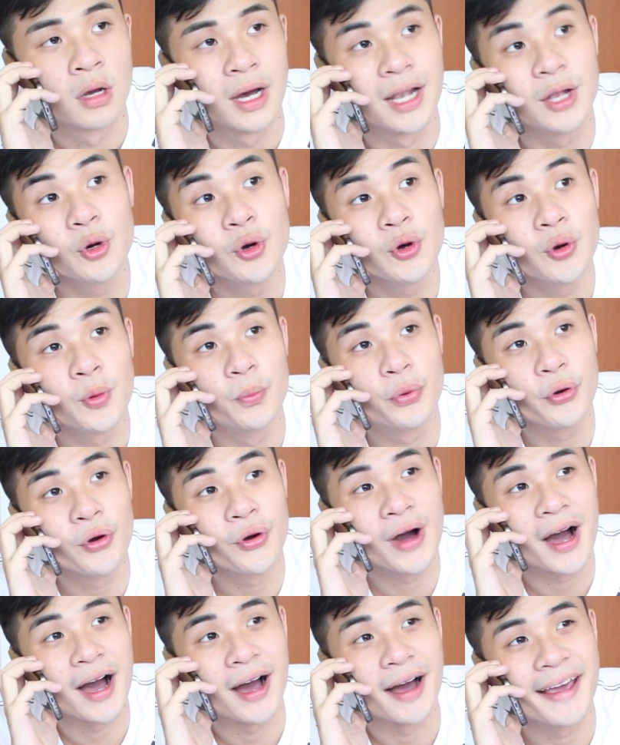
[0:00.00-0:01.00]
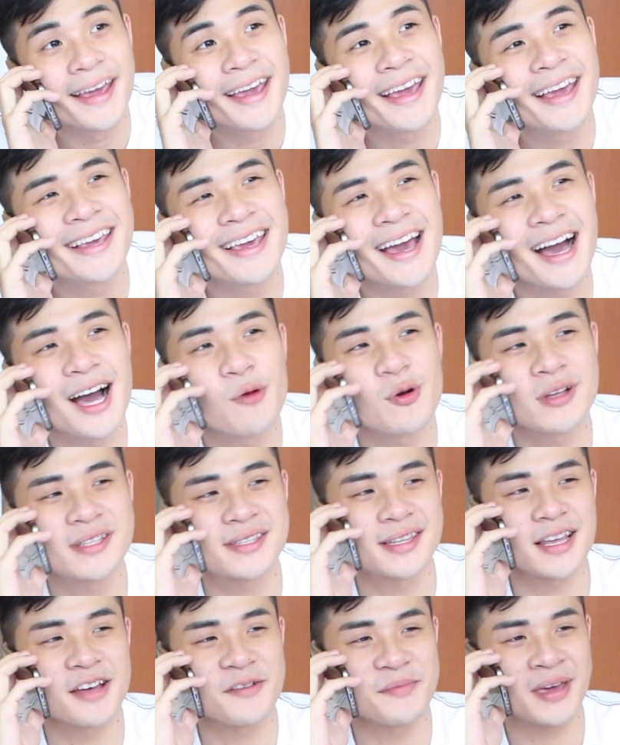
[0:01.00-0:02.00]
Hello, bro. Ah. Hey, eh, yeah,
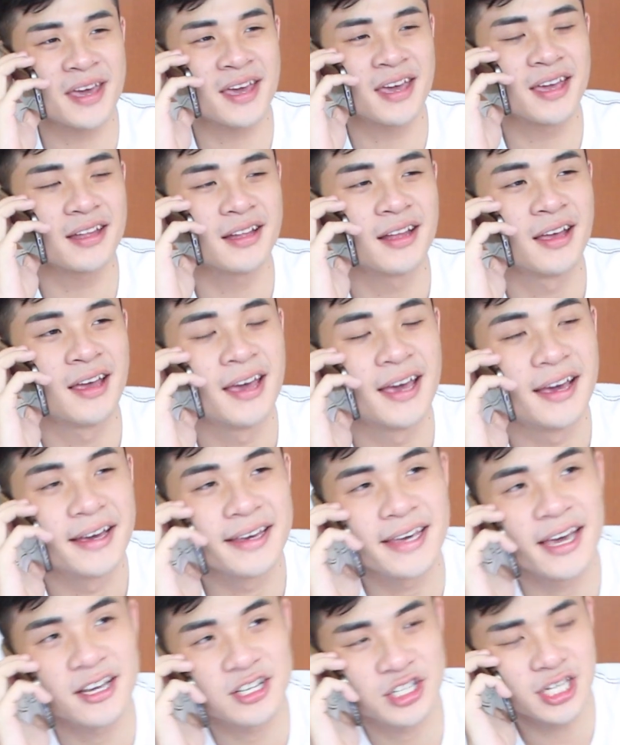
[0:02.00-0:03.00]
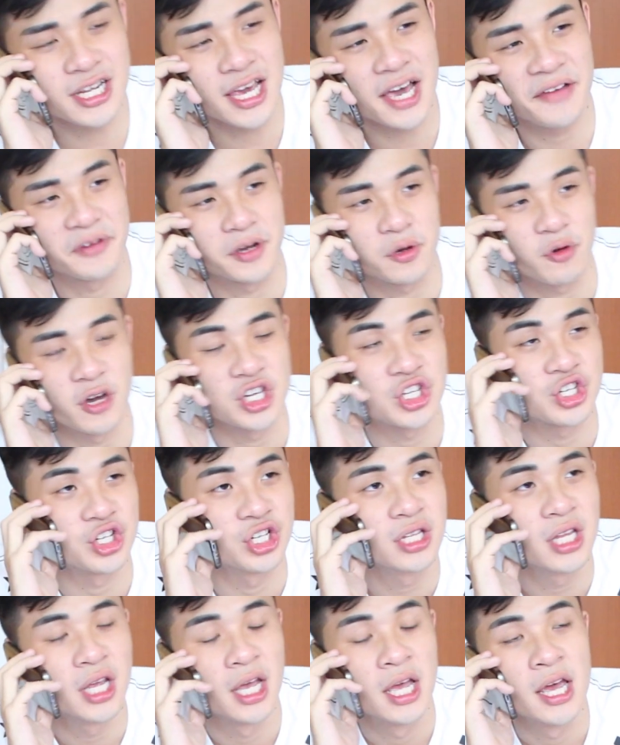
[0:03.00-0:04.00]
what's up, man? Hey, eh, actually, I have a
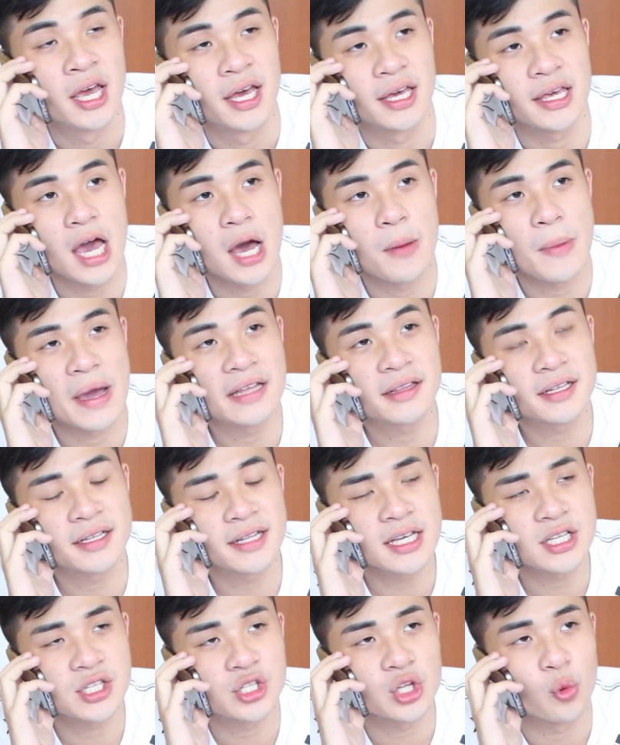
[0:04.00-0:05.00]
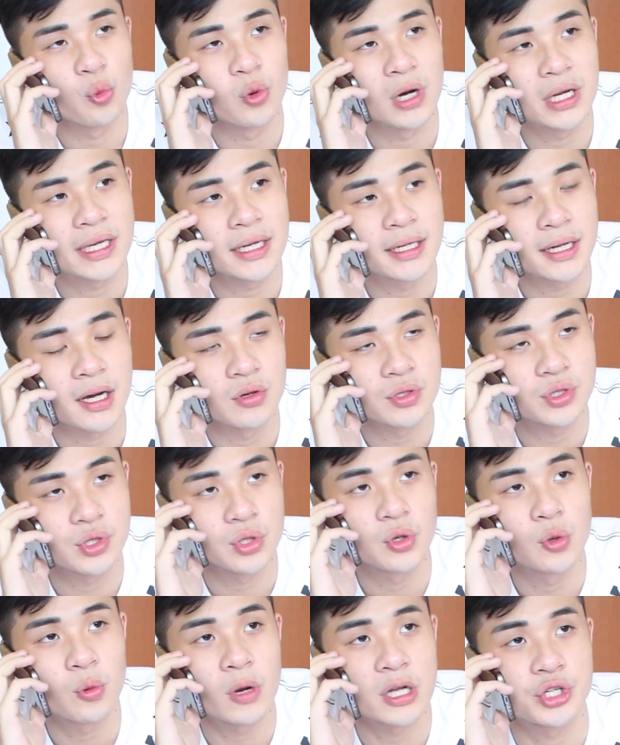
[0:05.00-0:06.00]
question. Yeah, my internet is not working now,
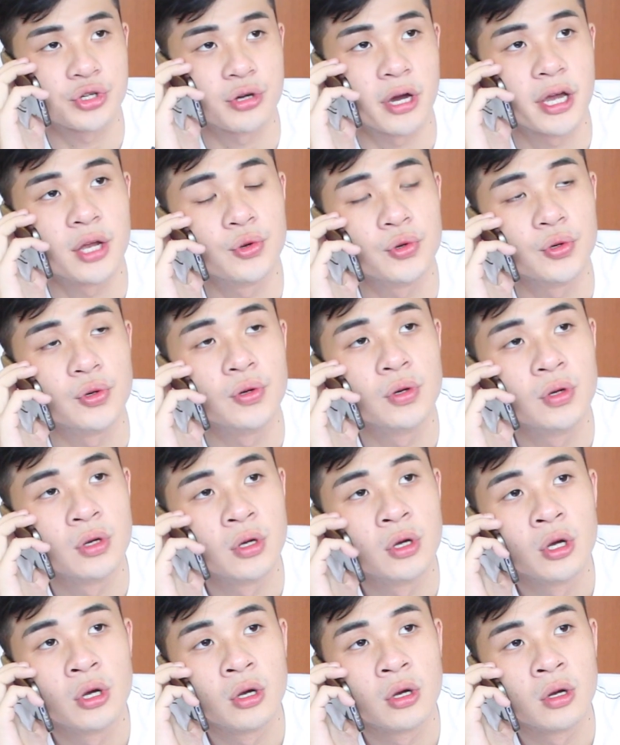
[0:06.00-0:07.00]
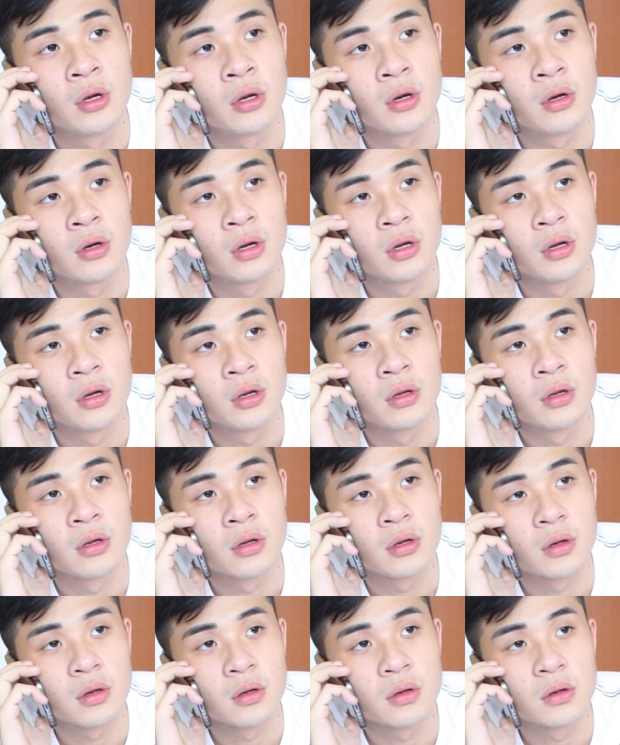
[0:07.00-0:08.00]
so what should I do? Just close all
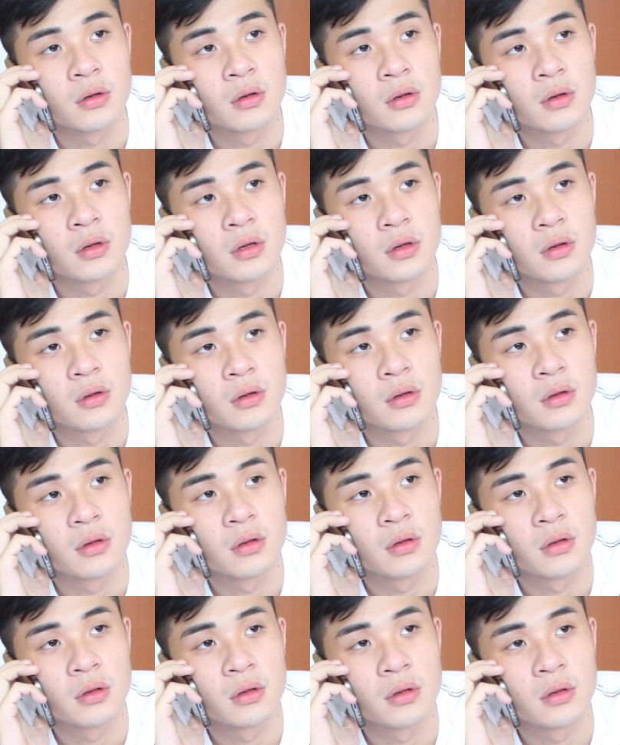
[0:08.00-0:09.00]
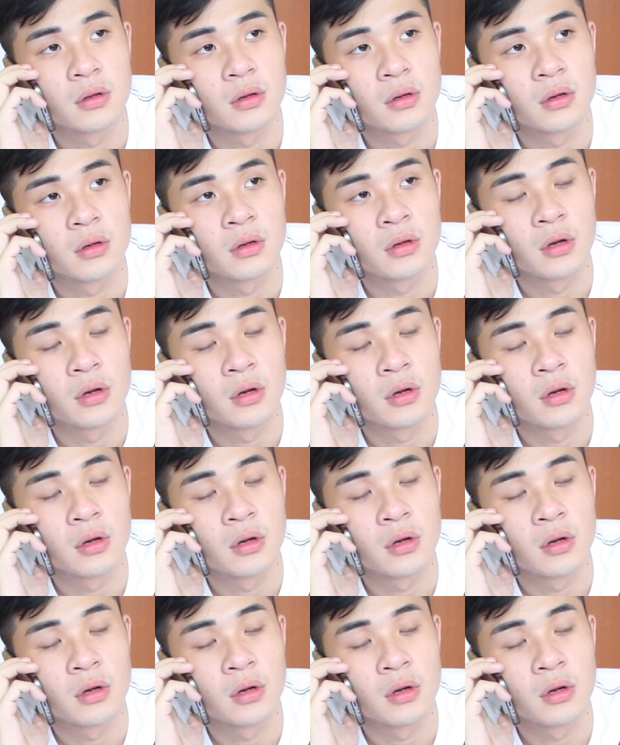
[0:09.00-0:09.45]
your windows and try again.